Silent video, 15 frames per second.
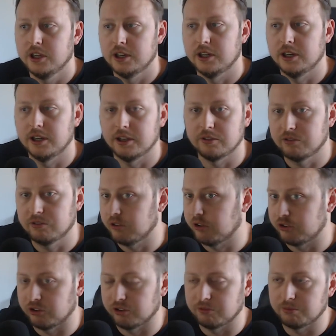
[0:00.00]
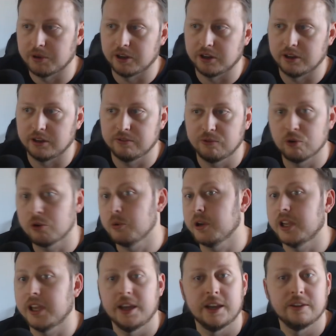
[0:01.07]
Uh, such as my
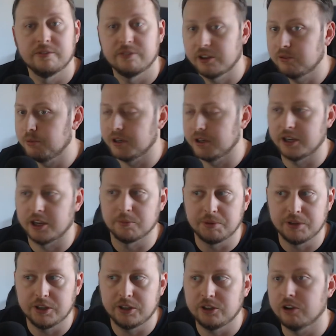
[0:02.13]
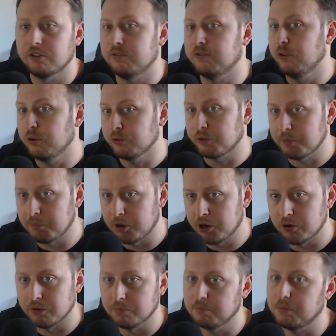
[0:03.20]
401k investment account, PTO, full
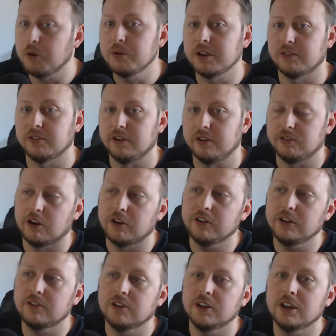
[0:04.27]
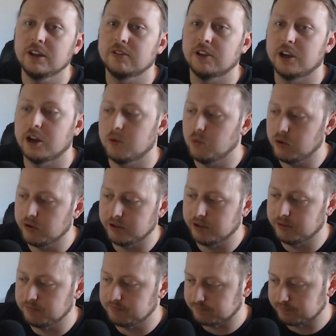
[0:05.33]
remote, bonuses, all these things that I wanted